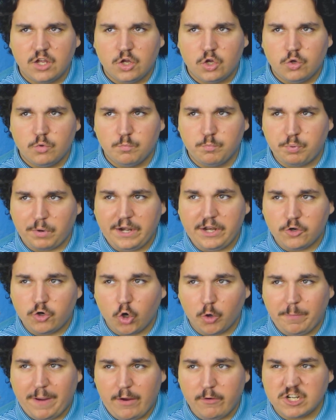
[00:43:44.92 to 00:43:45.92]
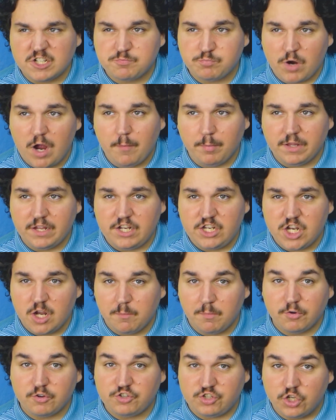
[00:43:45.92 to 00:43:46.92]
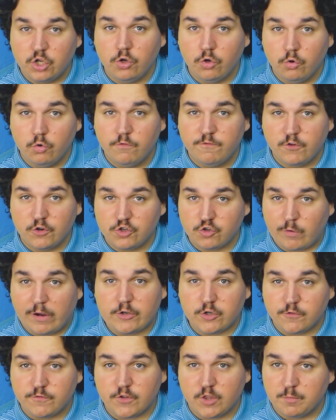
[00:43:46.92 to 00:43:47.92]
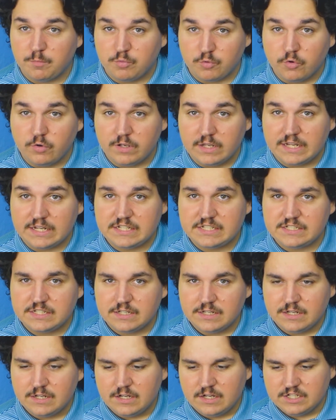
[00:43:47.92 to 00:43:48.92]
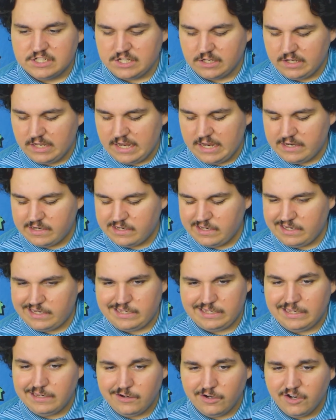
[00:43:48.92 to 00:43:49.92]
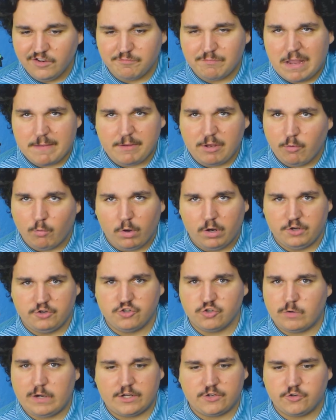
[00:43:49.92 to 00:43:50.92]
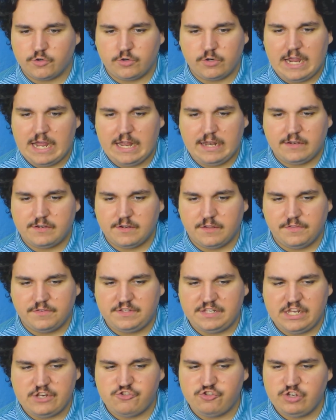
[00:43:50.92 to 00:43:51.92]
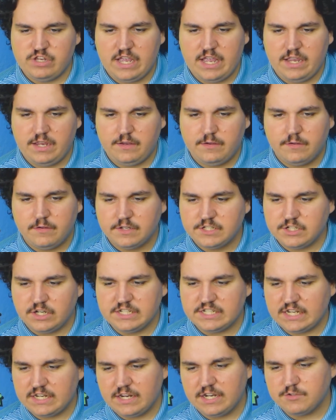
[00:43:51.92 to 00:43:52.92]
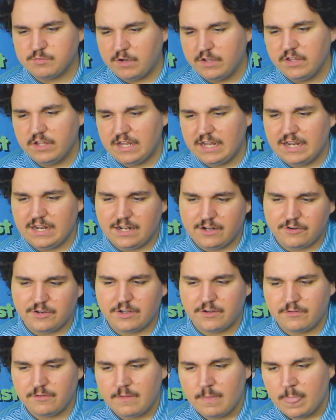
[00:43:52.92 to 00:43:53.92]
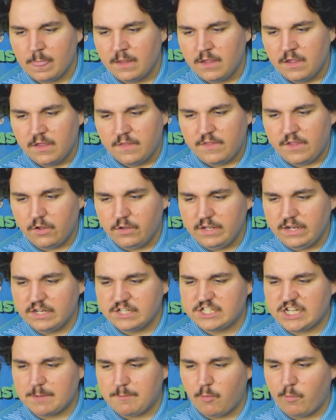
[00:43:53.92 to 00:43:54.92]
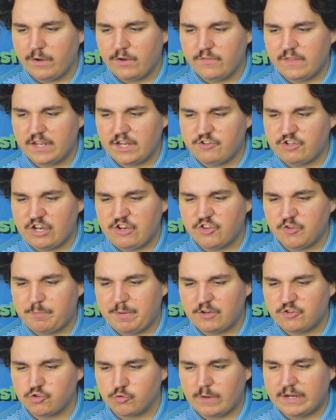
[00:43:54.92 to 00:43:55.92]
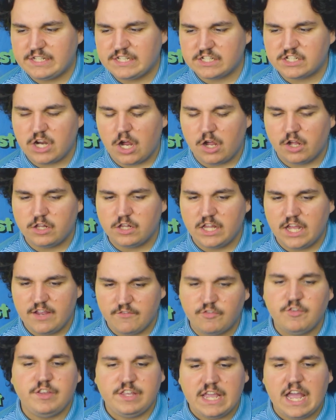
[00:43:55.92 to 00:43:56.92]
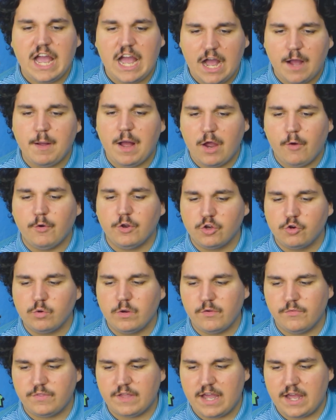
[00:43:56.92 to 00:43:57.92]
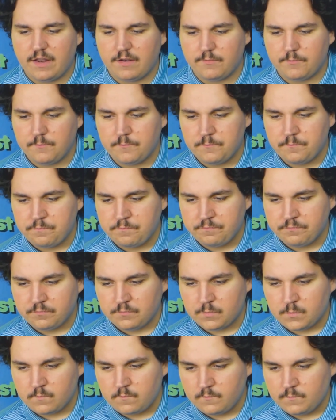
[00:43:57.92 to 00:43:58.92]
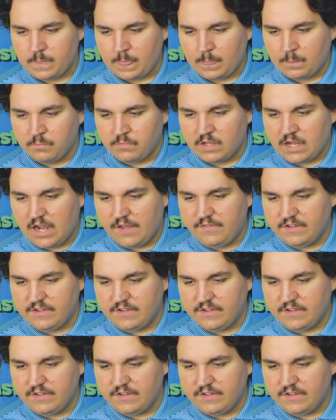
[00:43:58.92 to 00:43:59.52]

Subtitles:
Brady Corbet was probably number 2 for director for The Brutalist, so, he could have maybe won director at DGA. So it's it's one of the... I don't know. The only ensemble winner that could change the picture race is Conclave. Yeah, I would agree with that. I think